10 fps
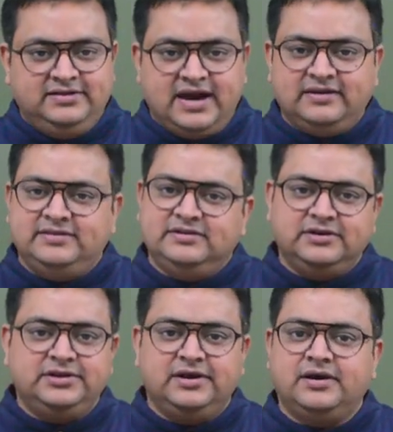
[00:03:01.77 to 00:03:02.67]
that
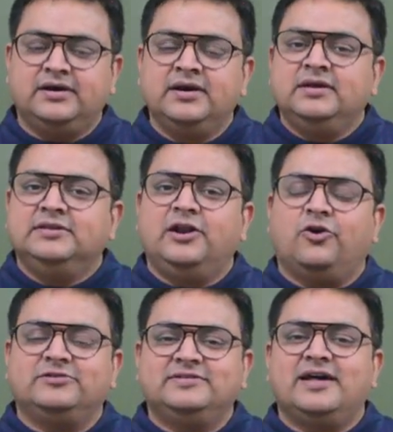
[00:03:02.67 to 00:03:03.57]
the
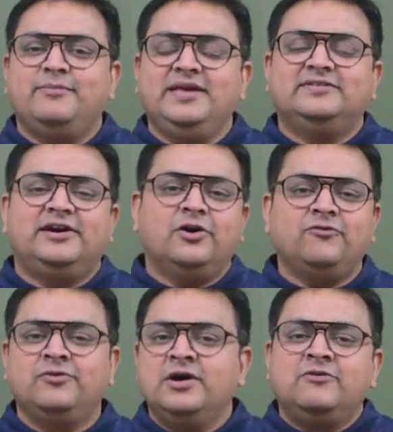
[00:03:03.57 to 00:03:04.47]
losses are being set
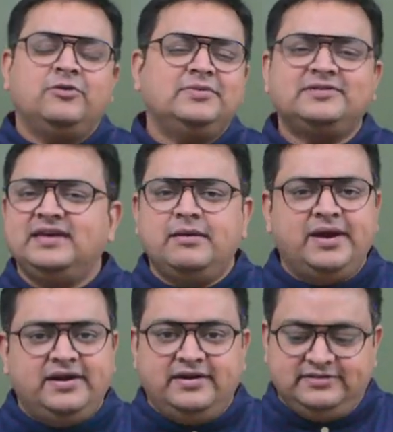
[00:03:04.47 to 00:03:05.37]
off from the same
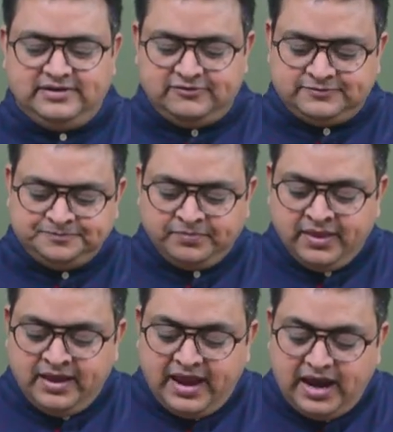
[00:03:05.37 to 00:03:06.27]
head itself.
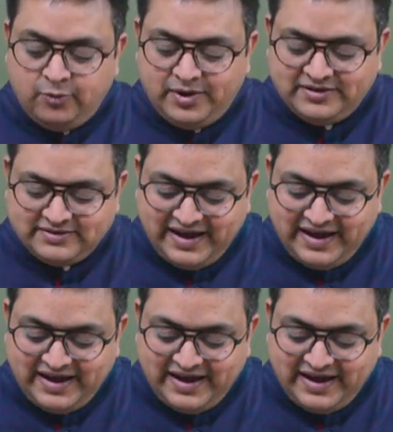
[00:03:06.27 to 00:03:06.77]
And what is